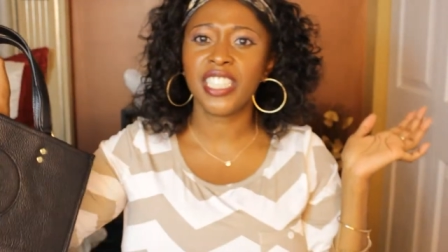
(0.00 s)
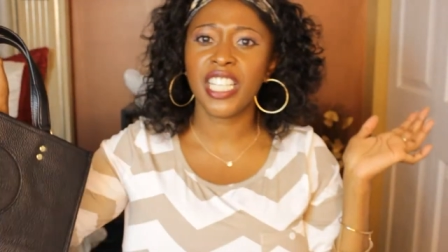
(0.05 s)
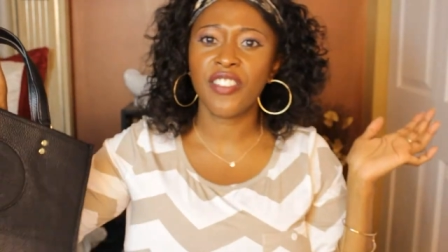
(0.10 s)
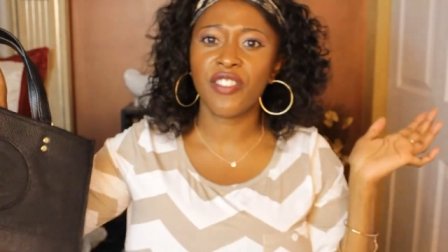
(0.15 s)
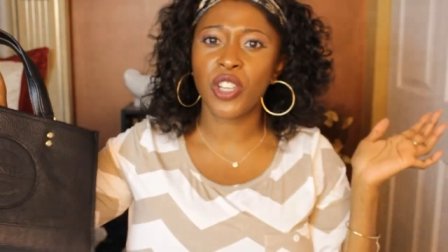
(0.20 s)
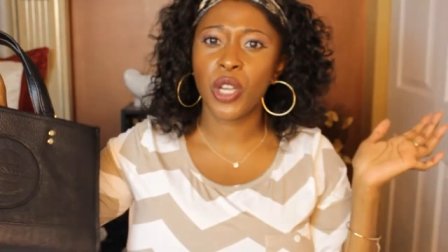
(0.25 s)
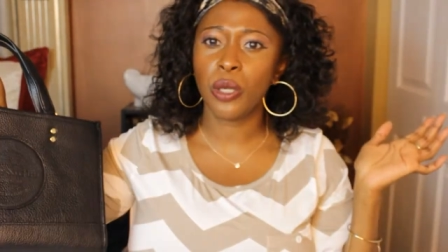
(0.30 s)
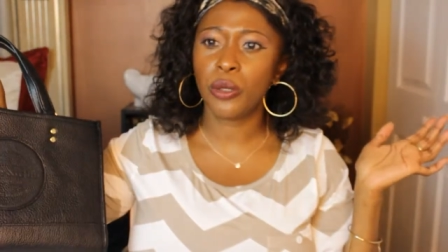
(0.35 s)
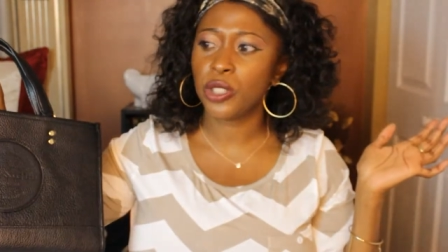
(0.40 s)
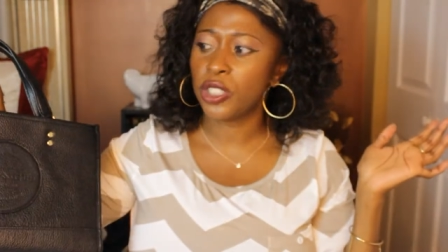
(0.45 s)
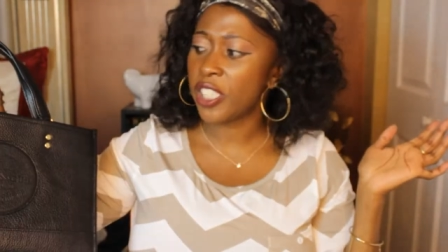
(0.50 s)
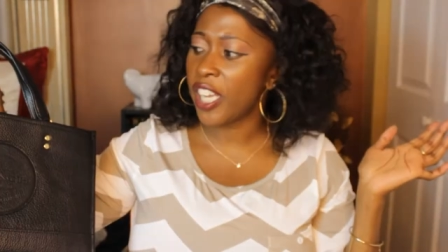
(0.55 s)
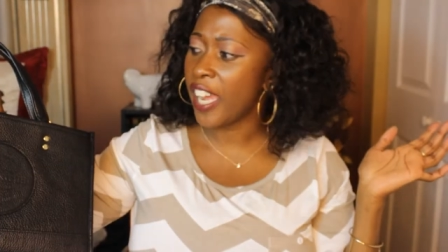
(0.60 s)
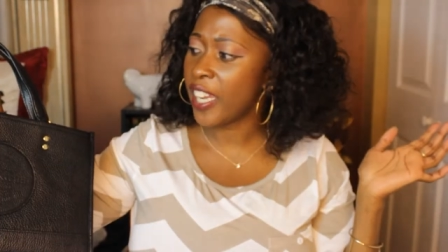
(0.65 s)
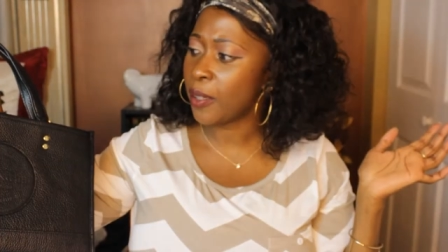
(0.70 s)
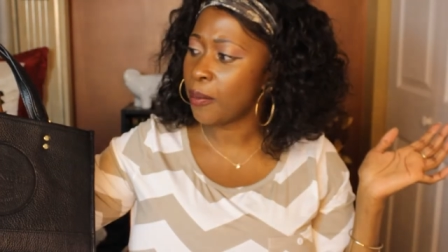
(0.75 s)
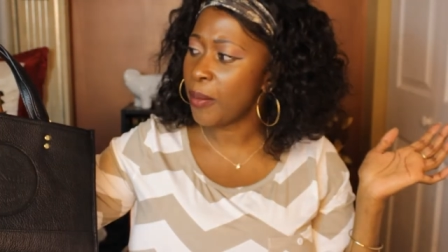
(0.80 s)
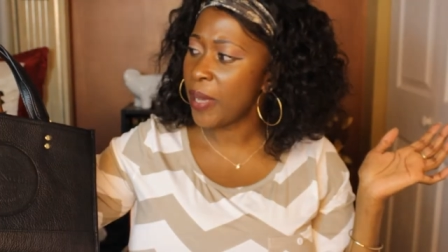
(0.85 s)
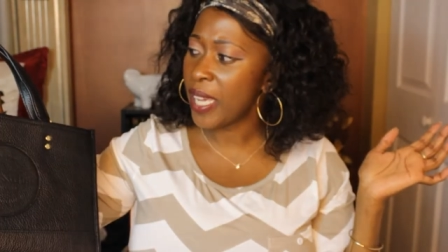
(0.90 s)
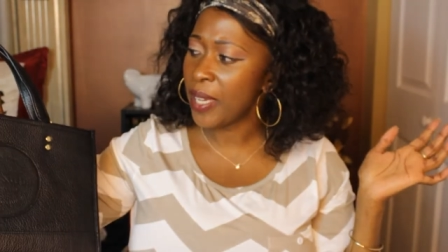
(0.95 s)
love Coach
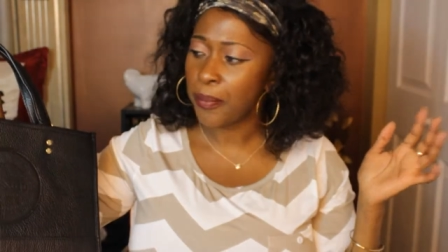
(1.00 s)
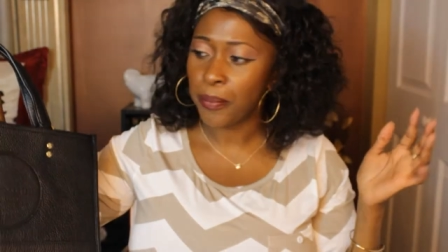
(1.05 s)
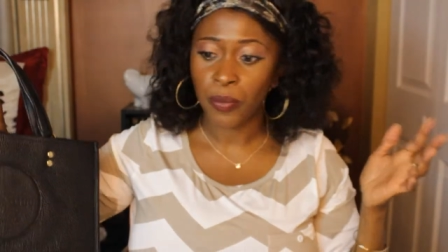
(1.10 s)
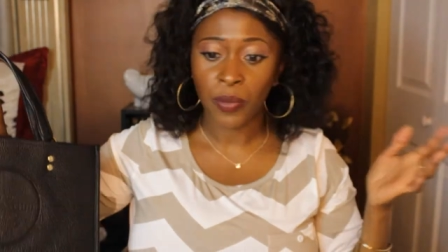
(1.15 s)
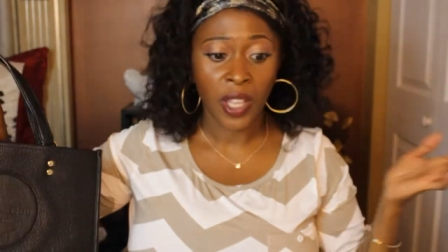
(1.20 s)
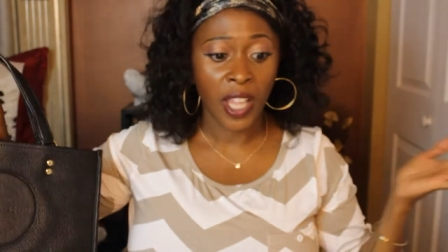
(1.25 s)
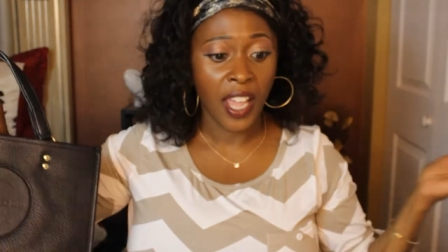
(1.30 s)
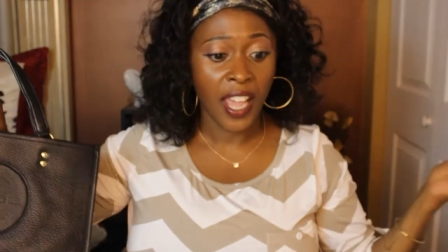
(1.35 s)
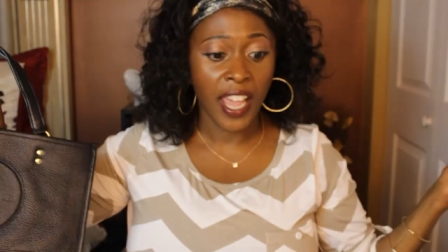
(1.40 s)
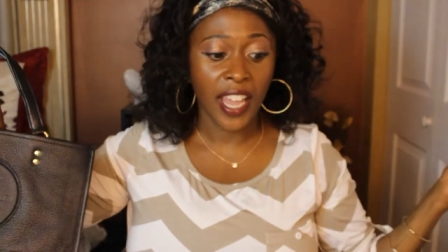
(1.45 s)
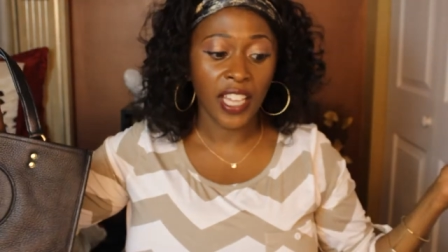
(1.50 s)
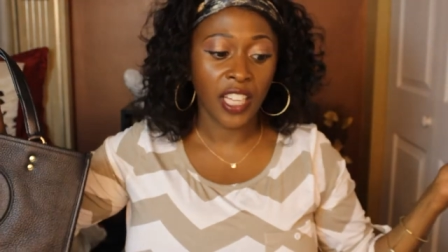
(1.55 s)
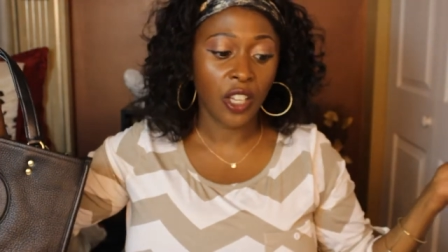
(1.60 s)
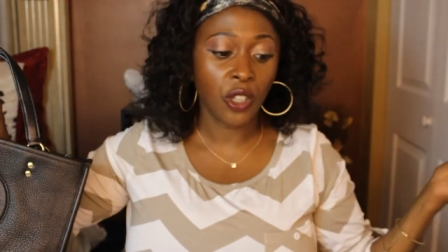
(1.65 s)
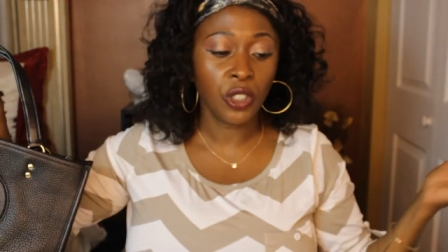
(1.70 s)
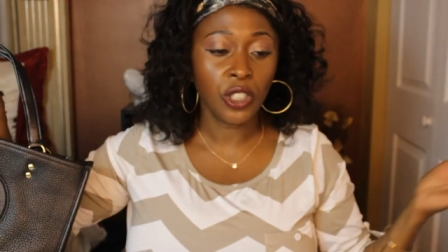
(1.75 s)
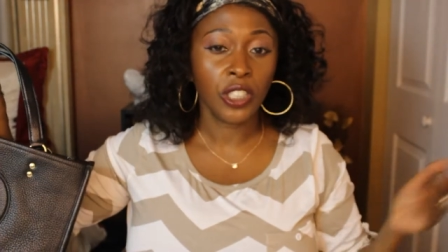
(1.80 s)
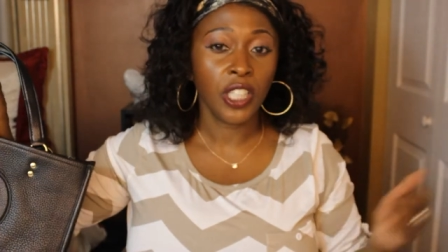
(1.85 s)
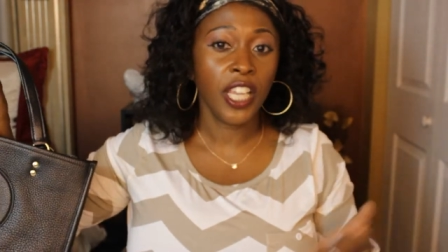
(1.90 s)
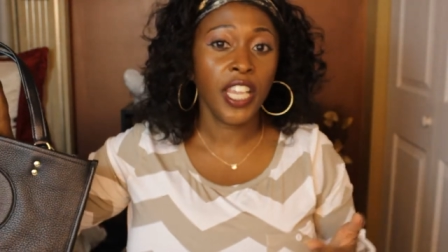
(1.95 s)
Like Me, hey,
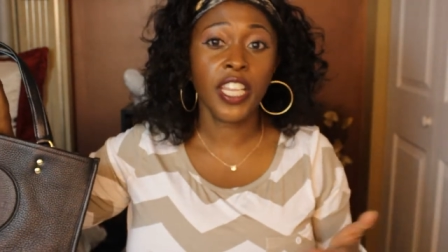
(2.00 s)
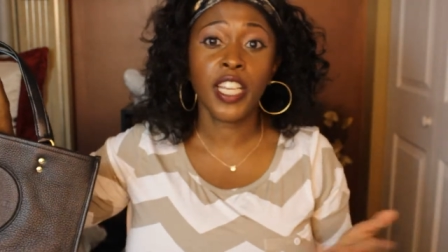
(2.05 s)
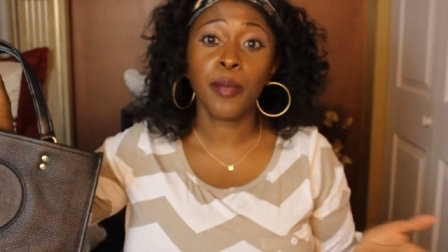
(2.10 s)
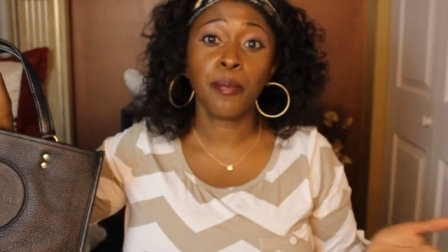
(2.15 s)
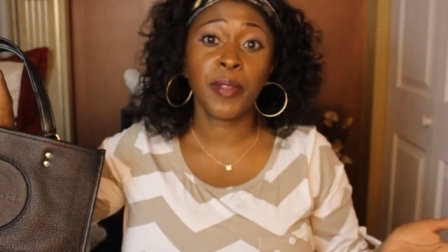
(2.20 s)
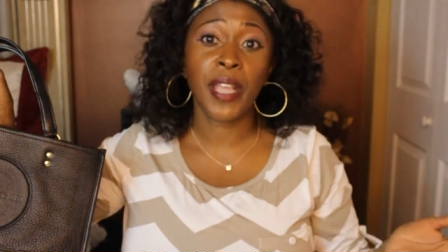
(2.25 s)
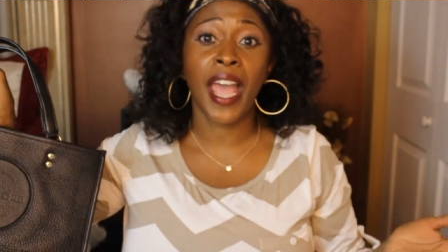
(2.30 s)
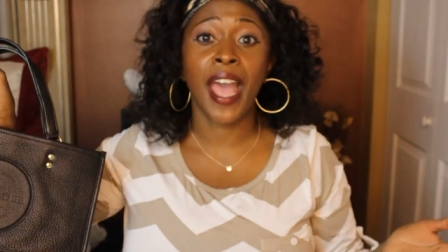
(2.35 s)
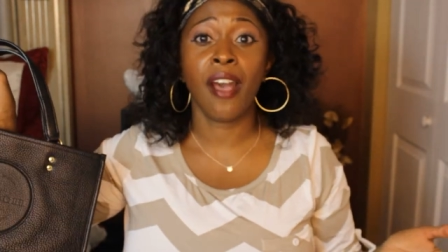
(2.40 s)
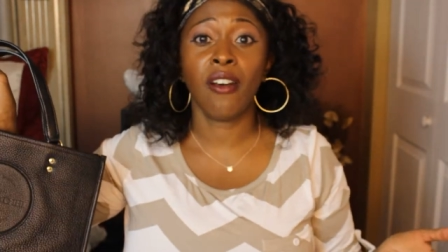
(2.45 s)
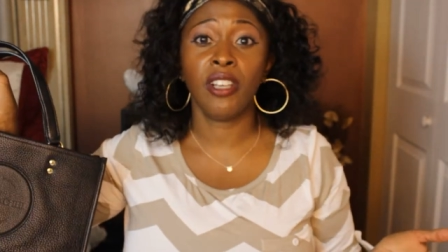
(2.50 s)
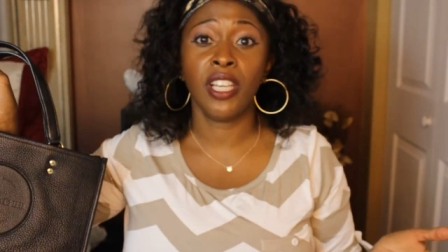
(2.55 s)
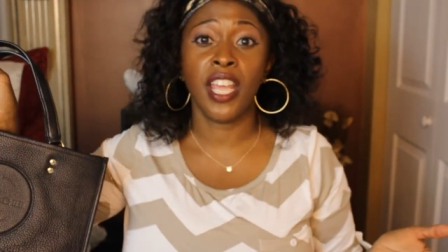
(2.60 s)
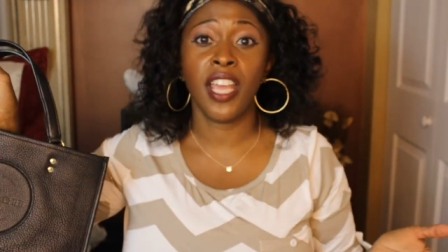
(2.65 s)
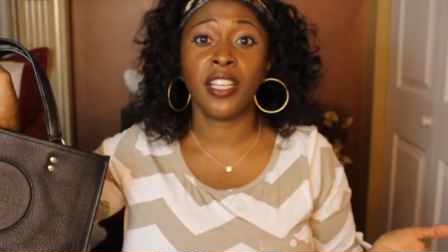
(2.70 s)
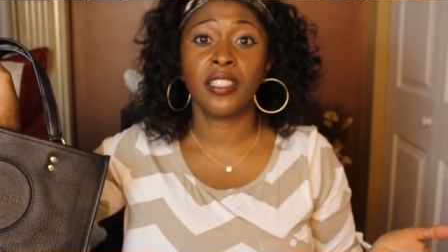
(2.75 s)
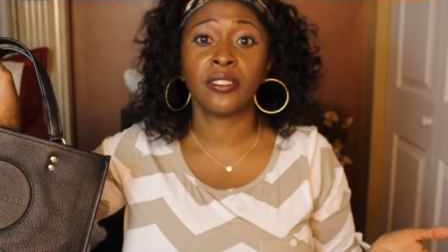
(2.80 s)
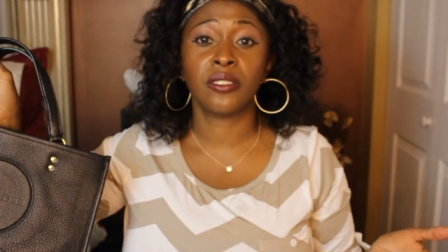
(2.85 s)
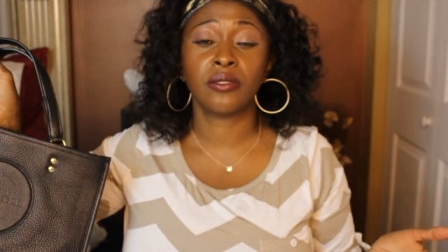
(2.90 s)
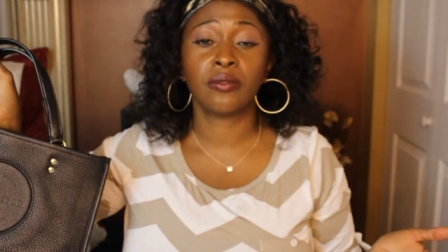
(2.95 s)
go hit up the
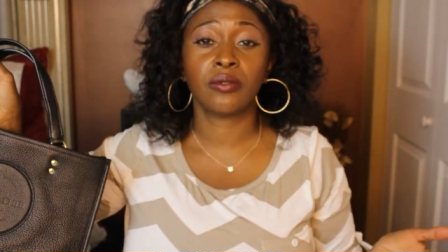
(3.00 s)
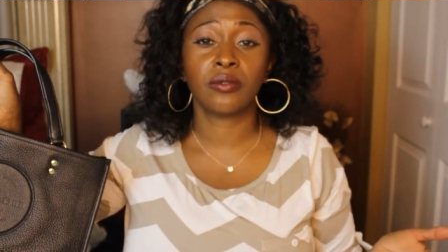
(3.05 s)
outlet.